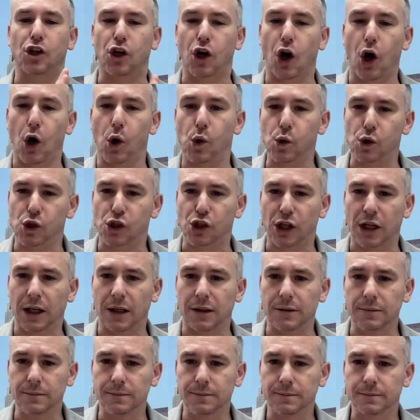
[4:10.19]

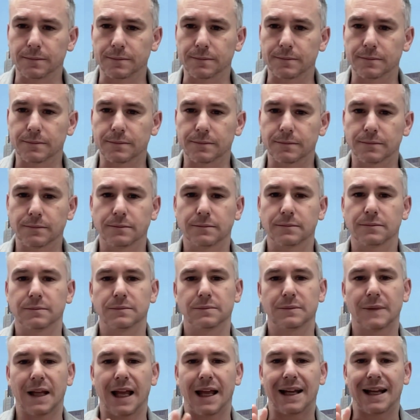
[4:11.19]
culture,
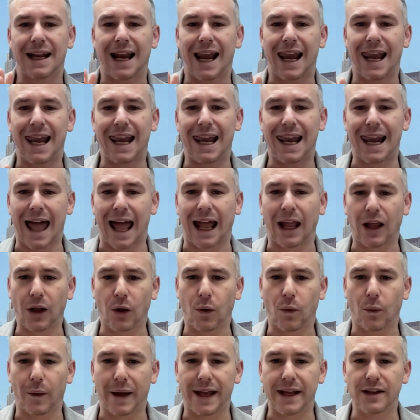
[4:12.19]

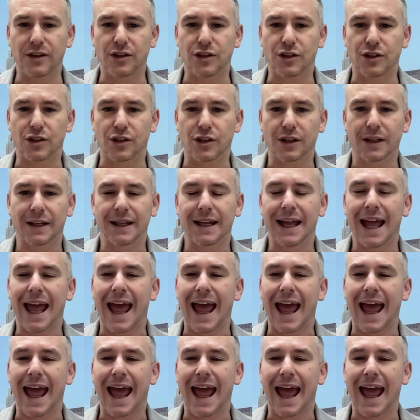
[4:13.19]
language,